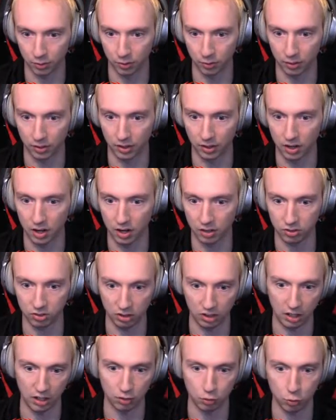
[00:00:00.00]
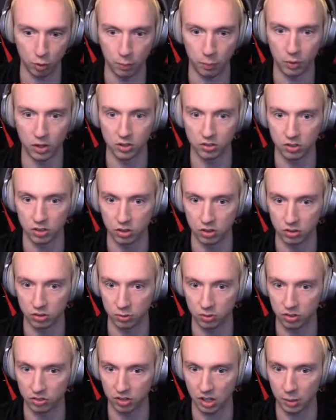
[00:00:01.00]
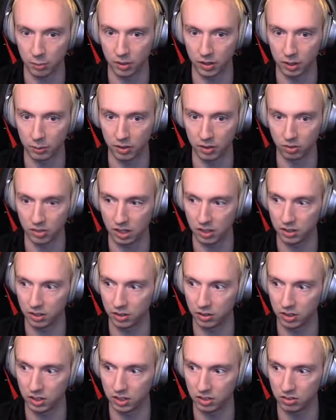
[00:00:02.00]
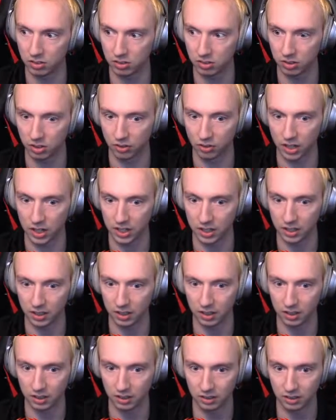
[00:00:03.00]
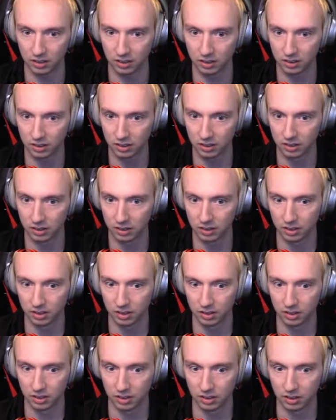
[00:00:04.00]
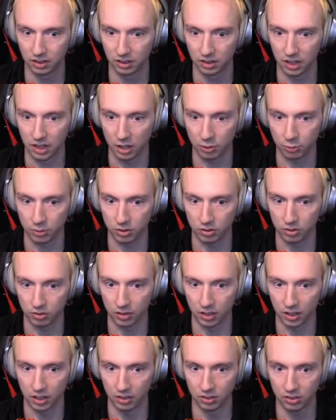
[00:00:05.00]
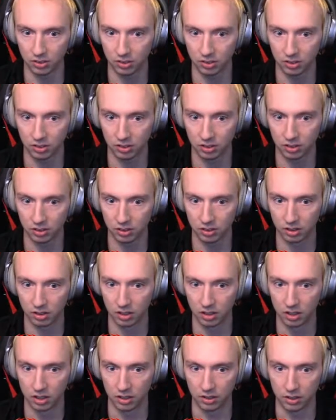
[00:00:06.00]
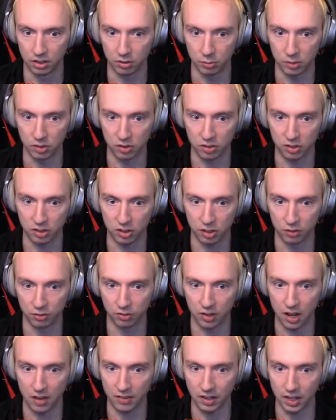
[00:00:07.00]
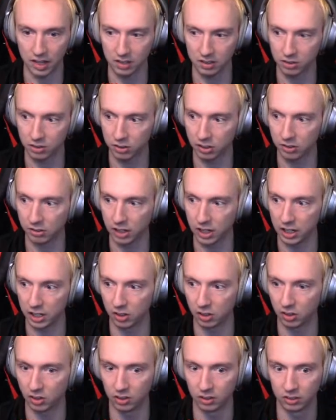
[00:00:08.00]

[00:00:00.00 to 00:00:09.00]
around the arc. See there, 12.2, so we just got to bring about 10 degrees to the right here as we inch around. There's about 0.58 degree radial.